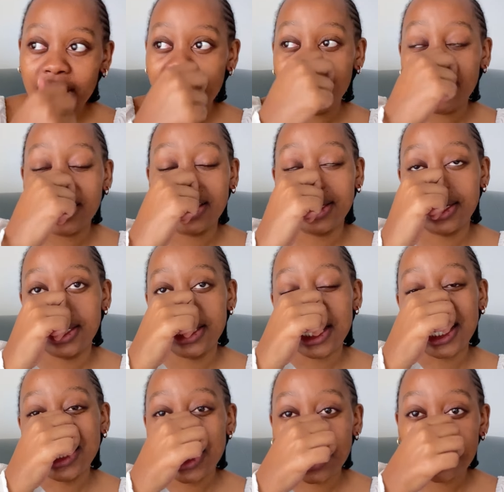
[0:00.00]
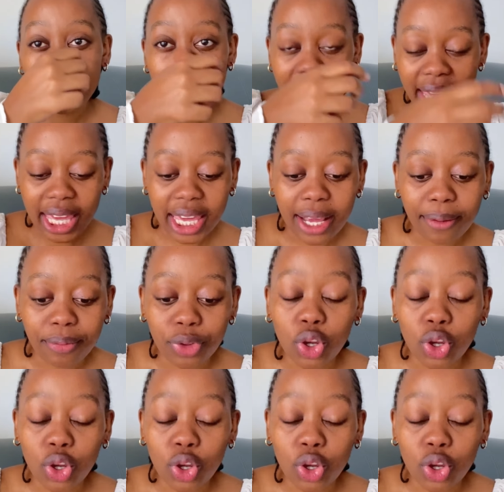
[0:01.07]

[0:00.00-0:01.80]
even started packing.